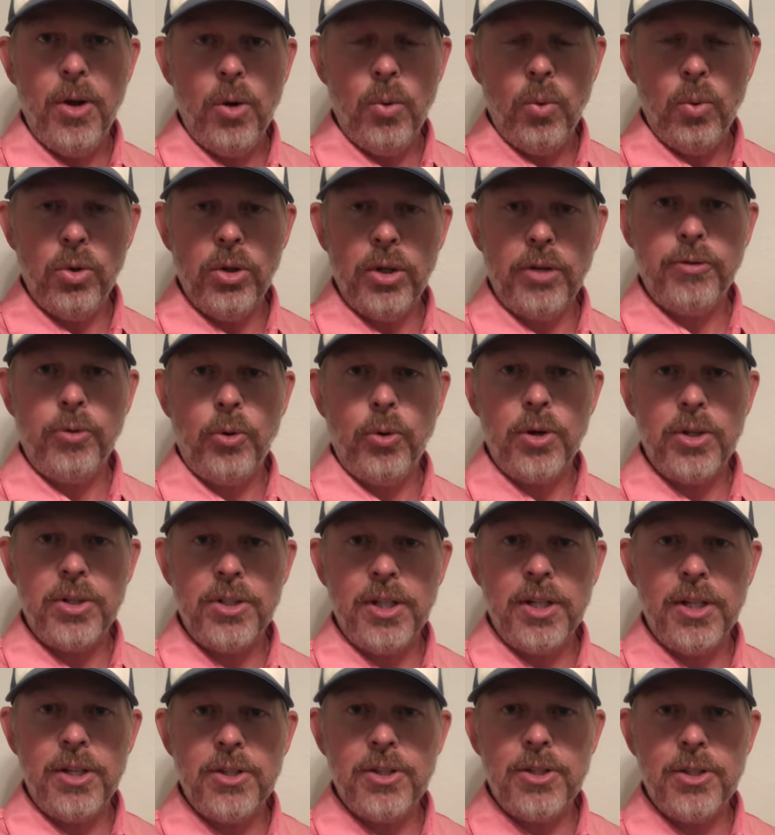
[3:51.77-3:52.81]
we'll look forward to
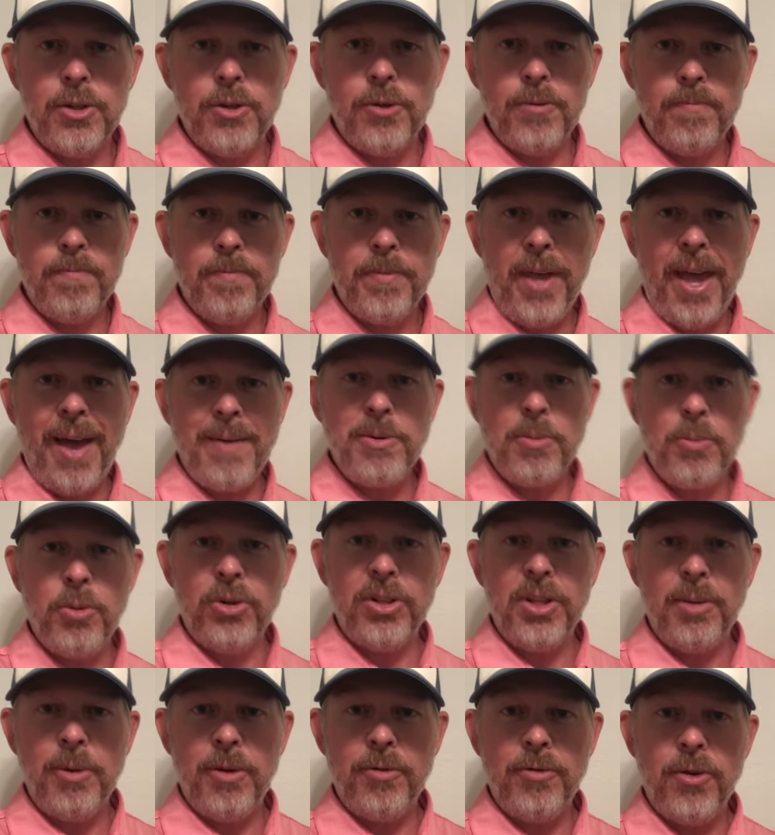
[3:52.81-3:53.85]
seeing you soon. Happy
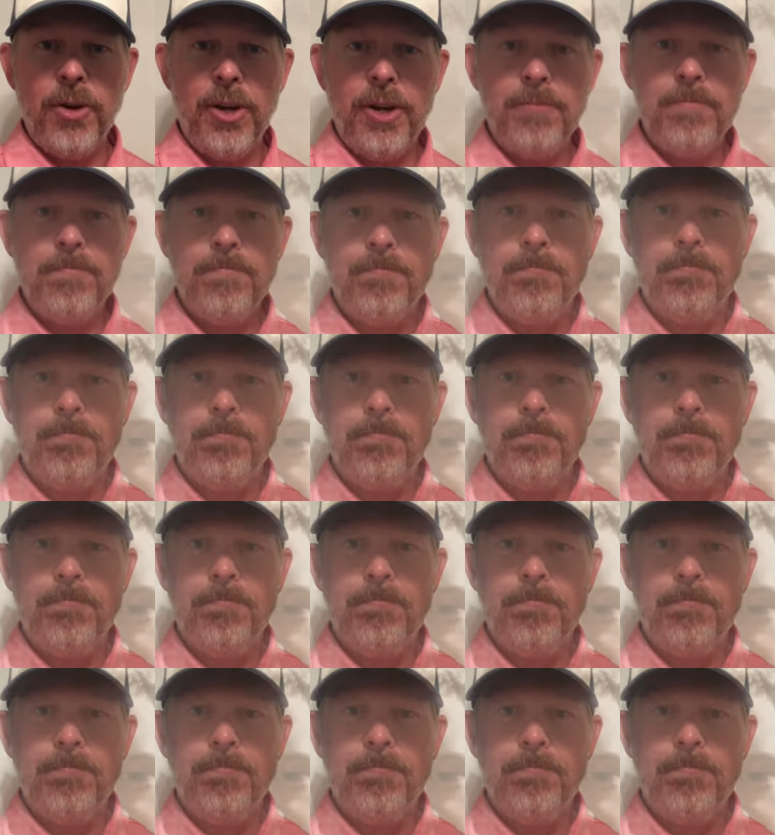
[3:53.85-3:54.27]
birthday, my friend.